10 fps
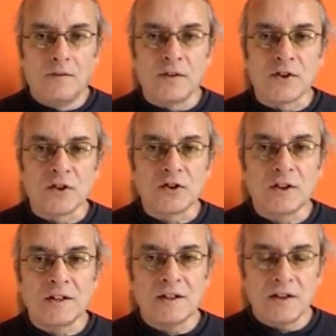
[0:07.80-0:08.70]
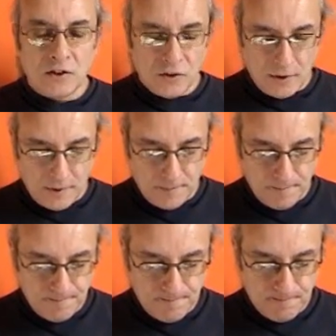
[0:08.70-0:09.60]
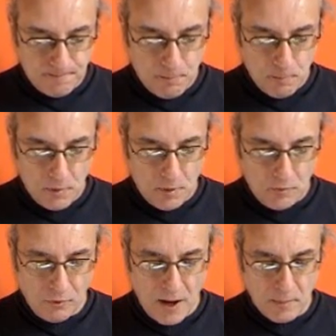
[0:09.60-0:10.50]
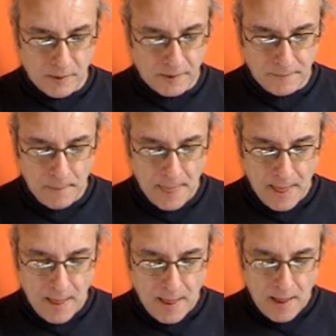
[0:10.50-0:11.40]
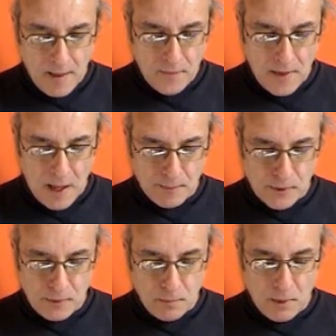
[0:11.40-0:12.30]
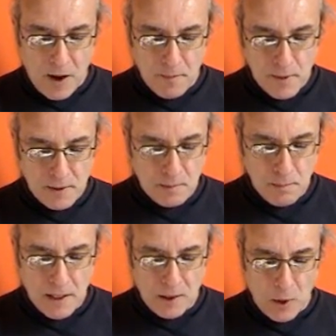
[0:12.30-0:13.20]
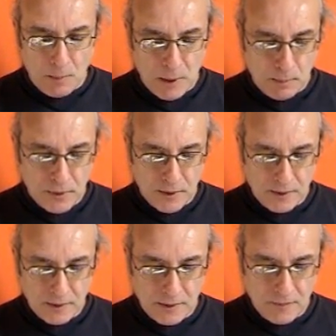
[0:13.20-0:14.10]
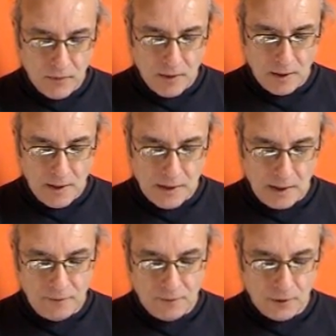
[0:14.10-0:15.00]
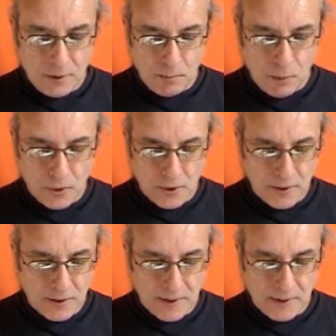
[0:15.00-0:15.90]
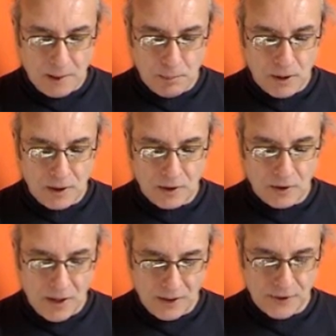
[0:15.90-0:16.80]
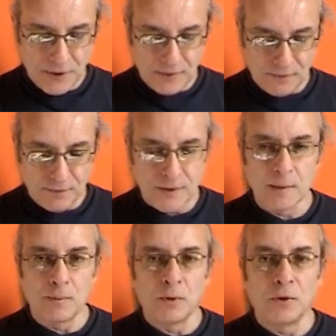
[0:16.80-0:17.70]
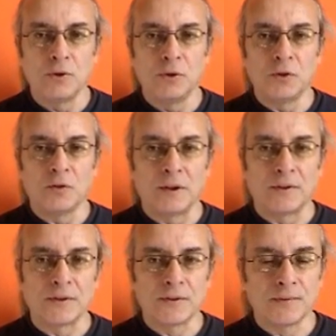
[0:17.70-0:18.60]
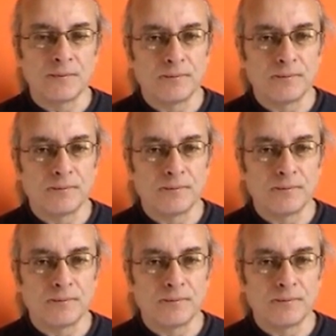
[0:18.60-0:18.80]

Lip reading: Vasistha continued. Rama, the absolute Brahman being omnipotent, his infinite potencies appear as his visible universe.